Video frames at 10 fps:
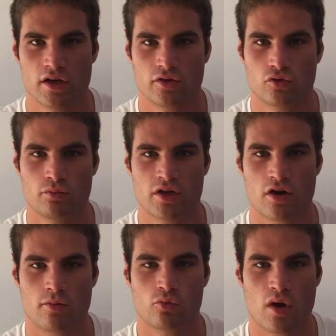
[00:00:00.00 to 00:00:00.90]
to
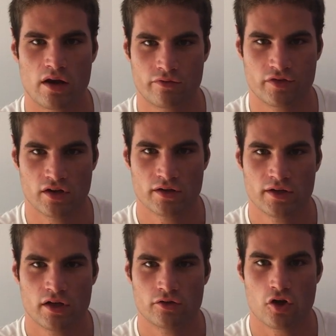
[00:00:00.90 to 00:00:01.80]
become wealthier,
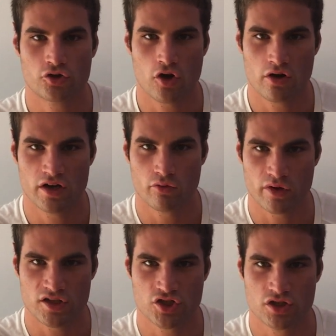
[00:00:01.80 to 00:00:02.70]
not only
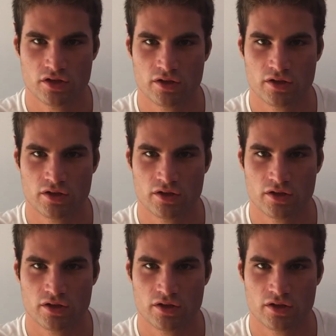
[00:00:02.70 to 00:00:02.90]
rich,